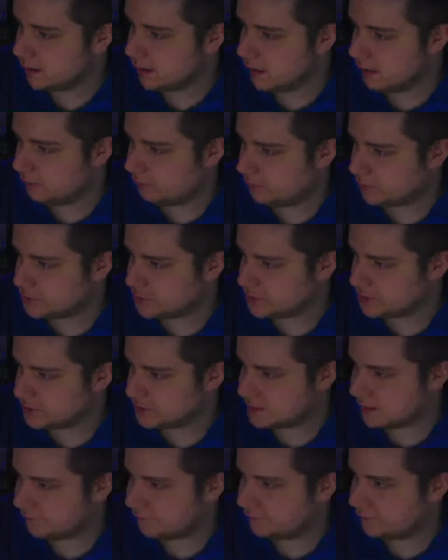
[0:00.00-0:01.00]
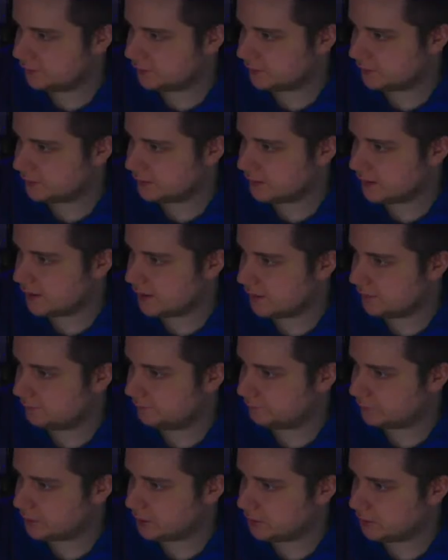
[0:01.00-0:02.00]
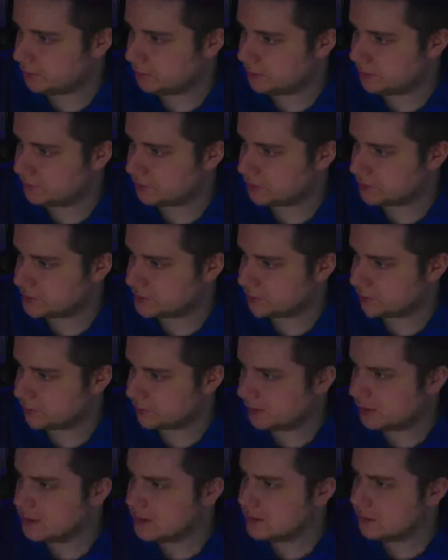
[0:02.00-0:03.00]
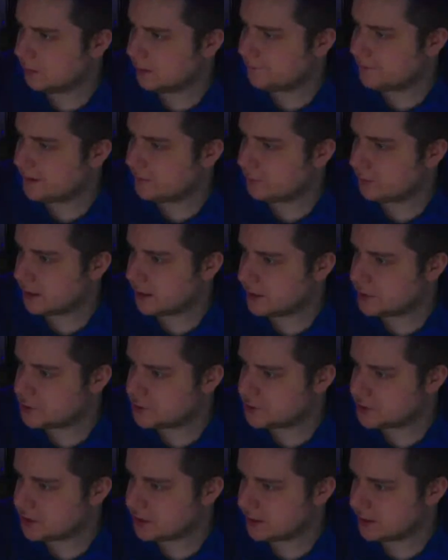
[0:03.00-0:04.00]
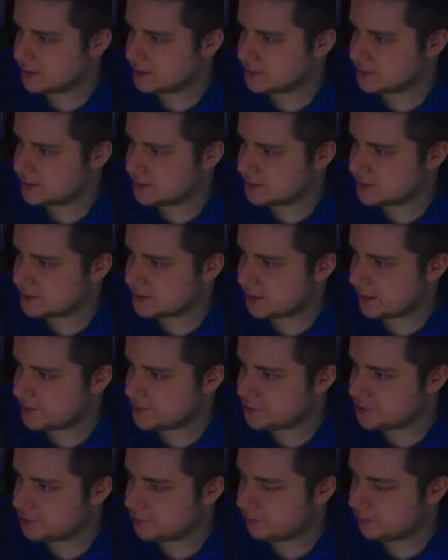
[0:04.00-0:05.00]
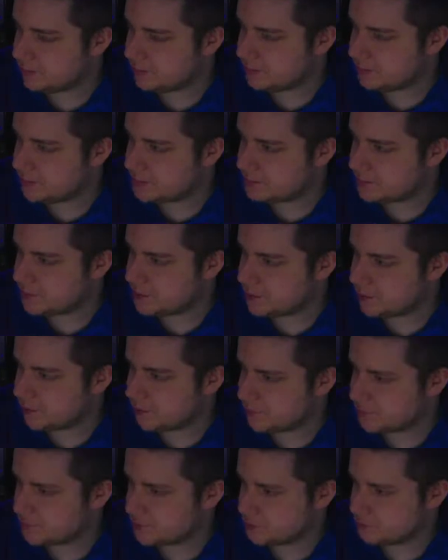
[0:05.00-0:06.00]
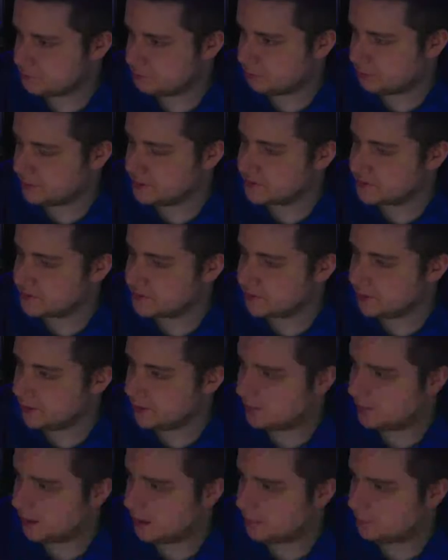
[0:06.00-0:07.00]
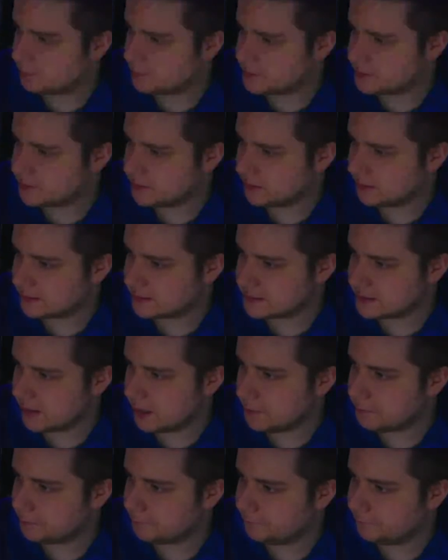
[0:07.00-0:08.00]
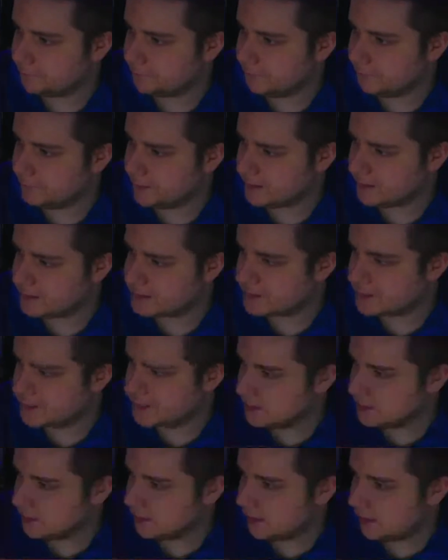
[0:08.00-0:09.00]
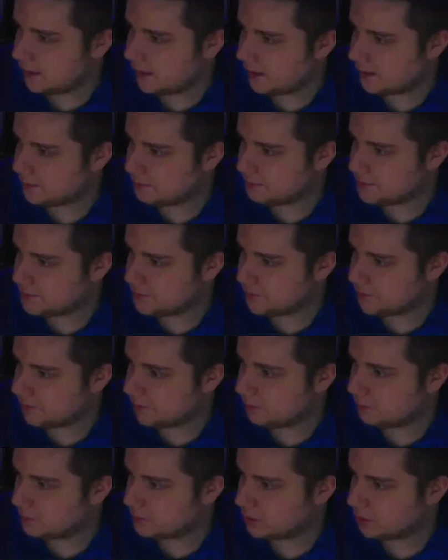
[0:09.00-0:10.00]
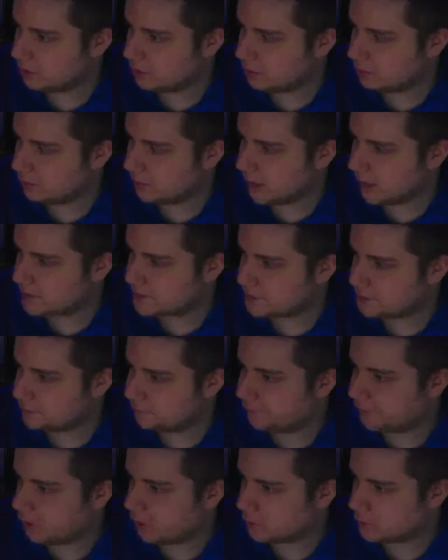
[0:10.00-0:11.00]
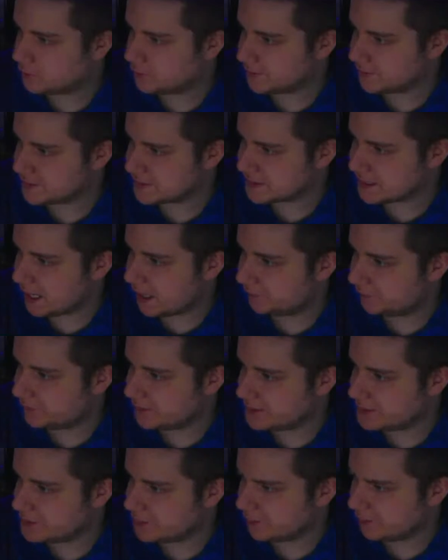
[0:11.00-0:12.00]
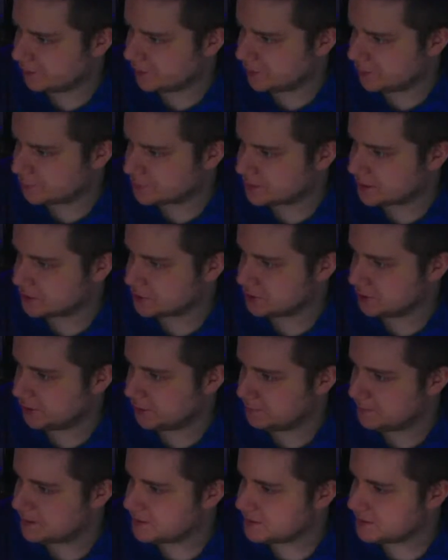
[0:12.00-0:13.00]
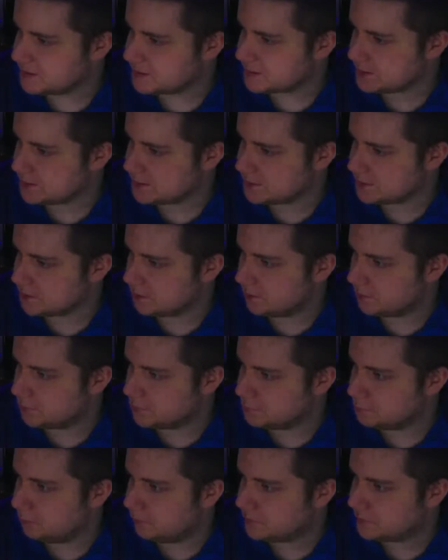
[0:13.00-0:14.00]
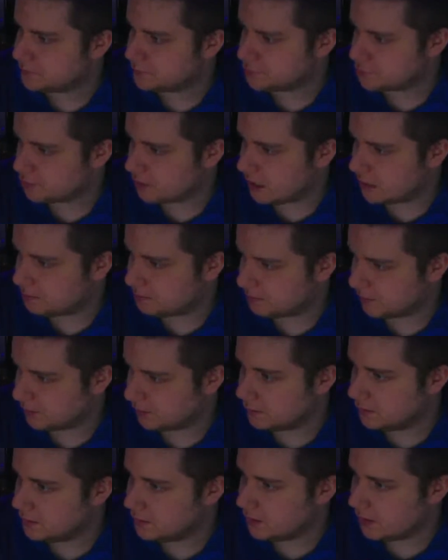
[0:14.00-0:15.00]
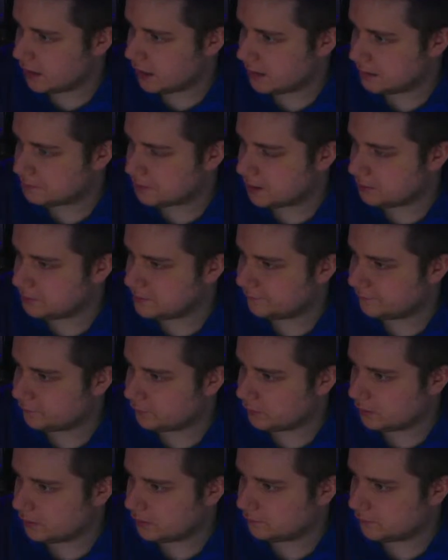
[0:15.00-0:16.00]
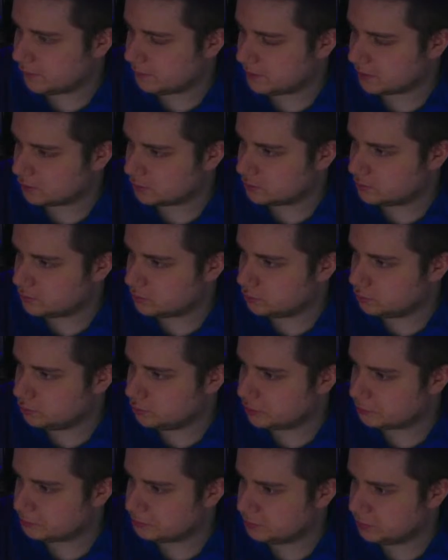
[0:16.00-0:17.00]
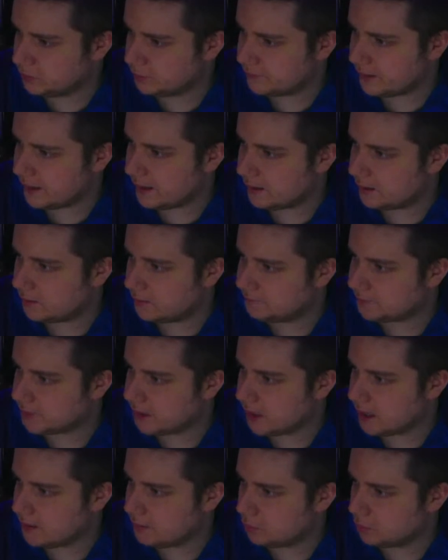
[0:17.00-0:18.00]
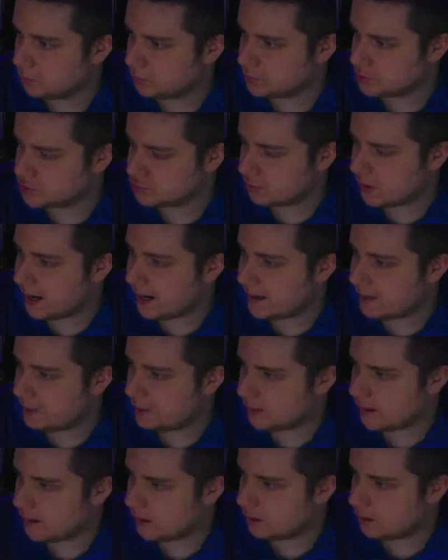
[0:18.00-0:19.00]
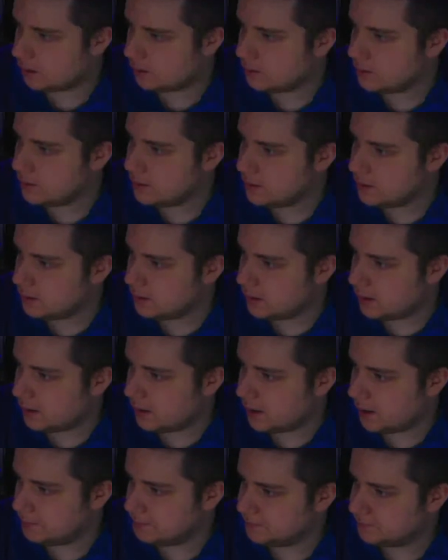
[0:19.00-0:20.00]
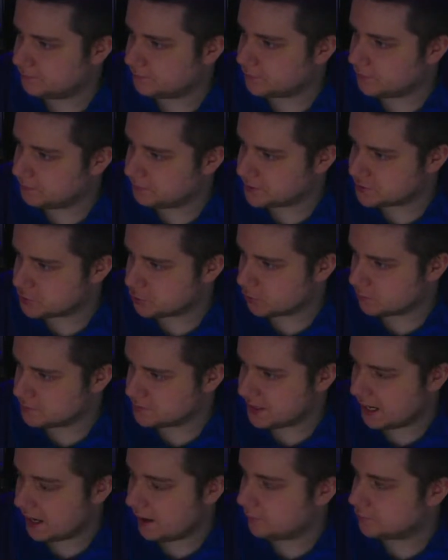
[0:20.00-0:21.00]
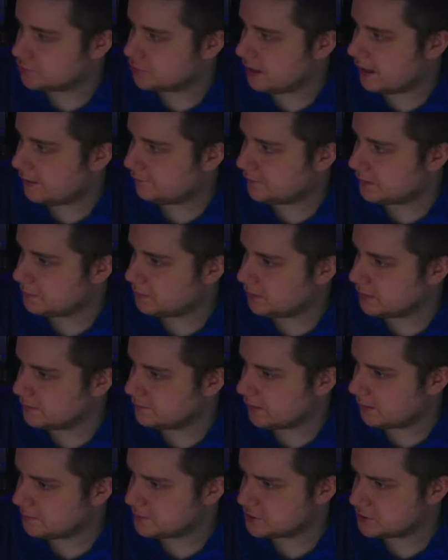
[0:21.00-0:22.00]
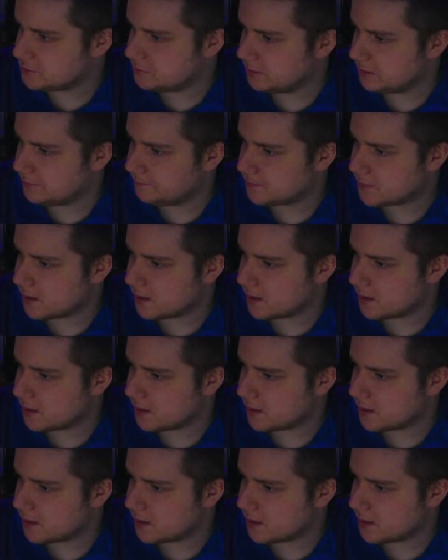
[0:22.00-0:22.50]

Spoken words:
which is definitely a bit of a concern there. What I find really interesting is this station right here is measuring those dew points in the upper, like I said, upper 50s. And meanwhile, we go not too far to the southeast here. We have another station in the mid 60s. So our dew points are dropping, probably from a cooler pool of air, more drier air from the storm's downdraft, I'm assuming,